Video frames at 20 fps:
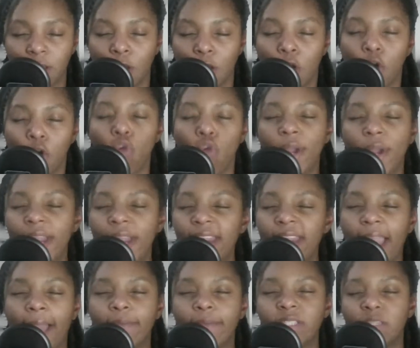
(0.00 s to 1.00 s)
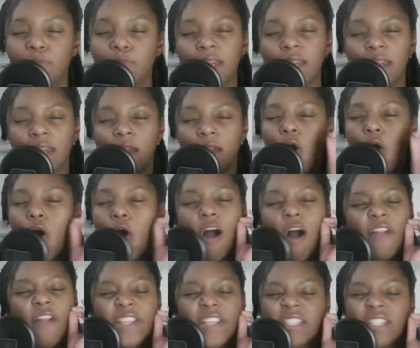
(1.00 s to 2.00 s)
who he kept speaking all
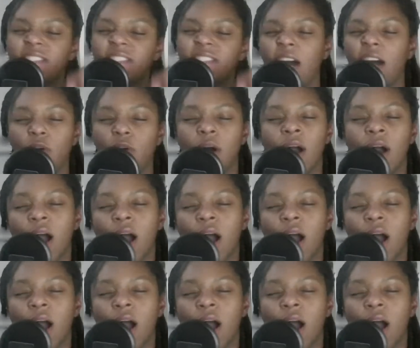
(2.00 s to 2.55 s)
this doubt